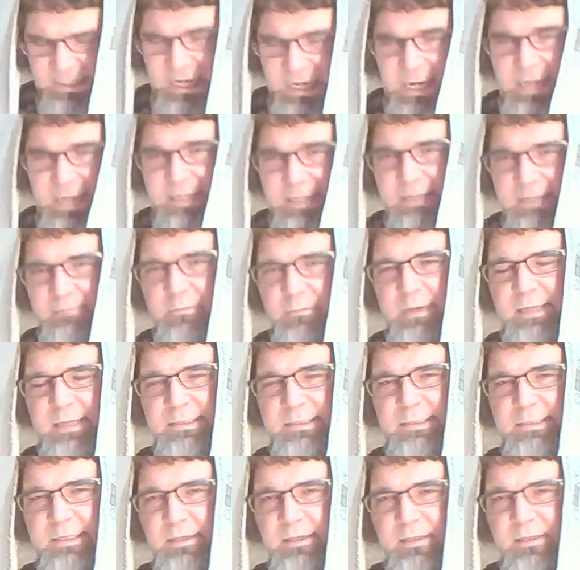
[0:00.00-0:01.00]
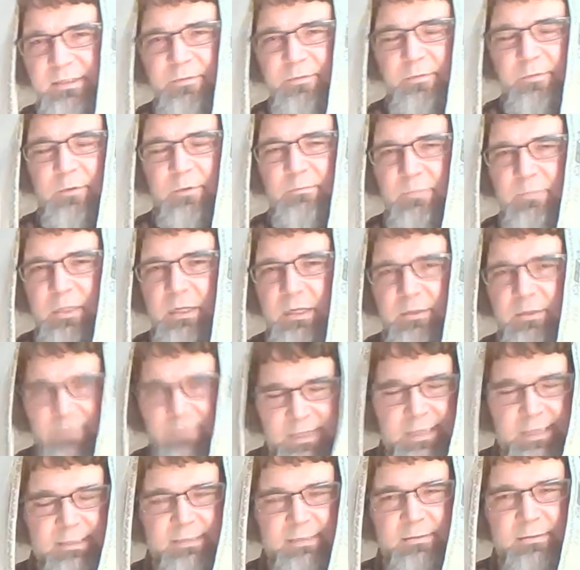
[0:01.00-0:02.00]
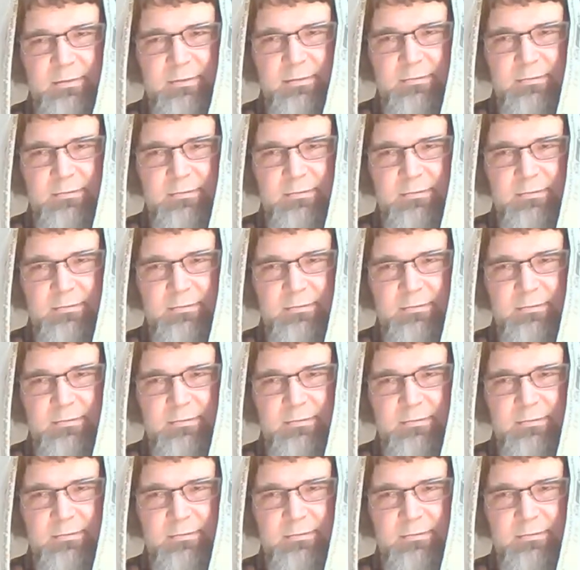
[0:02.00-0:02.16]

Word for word: God can rescue us from these